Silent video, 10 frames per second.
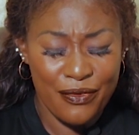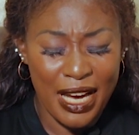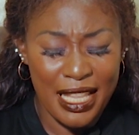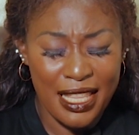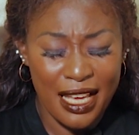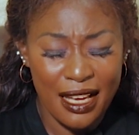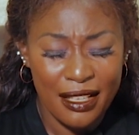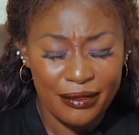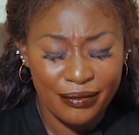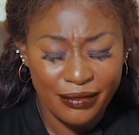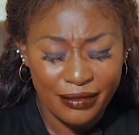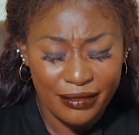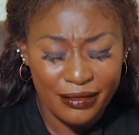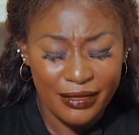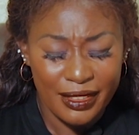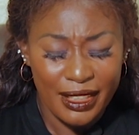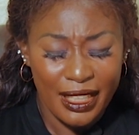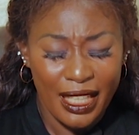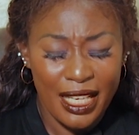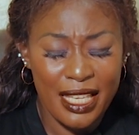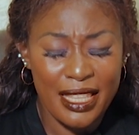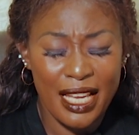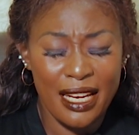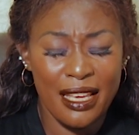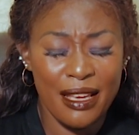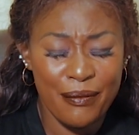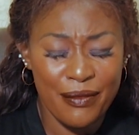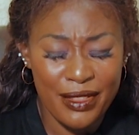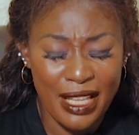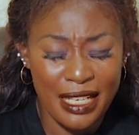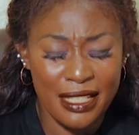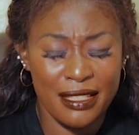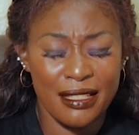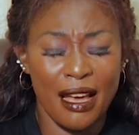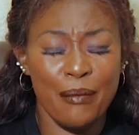Father, in the name that is